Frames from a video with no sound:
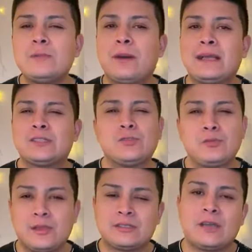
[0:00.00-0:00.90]
and it's really
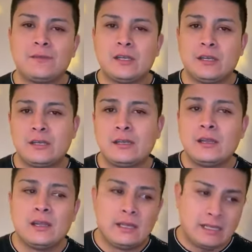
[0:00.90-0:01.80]
possible because I've
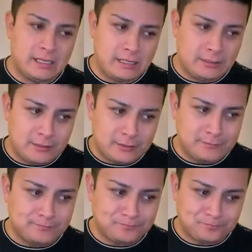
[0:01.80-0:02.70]
done it.
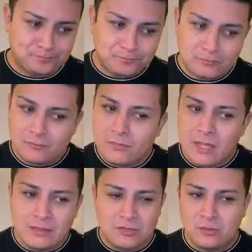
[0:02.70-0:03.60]
And
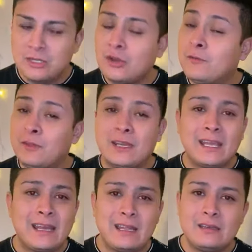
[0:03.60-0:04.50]
there's really no
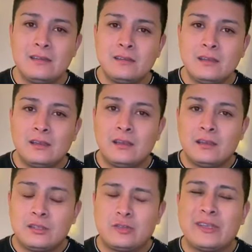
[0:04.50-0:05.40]
fee to get in,
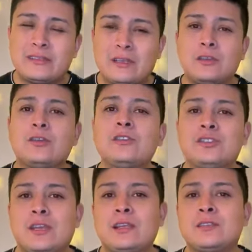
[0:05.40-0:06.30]
so it's a
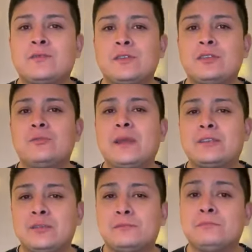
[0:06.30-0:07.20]
good chance for
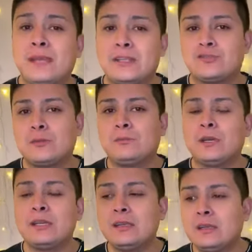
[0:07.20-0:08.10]
you to make some extra